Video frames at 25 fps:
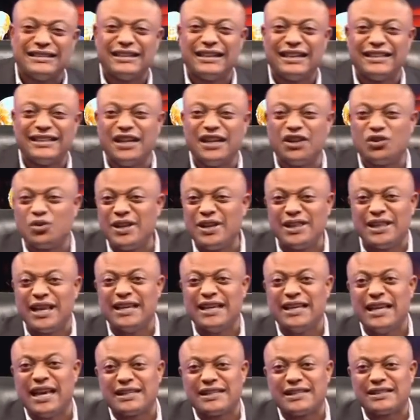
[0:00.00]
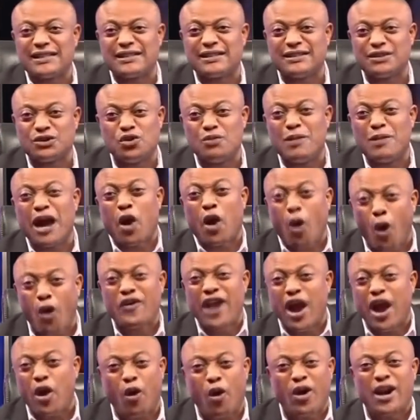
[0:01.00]
And then 20 years. So my
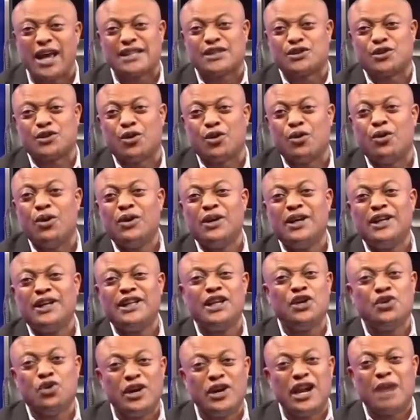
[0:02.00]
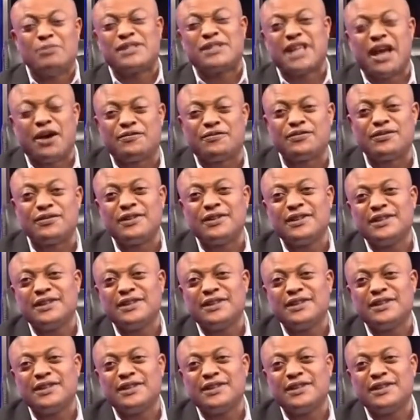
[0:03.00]
colleagues, you know, they know themselves.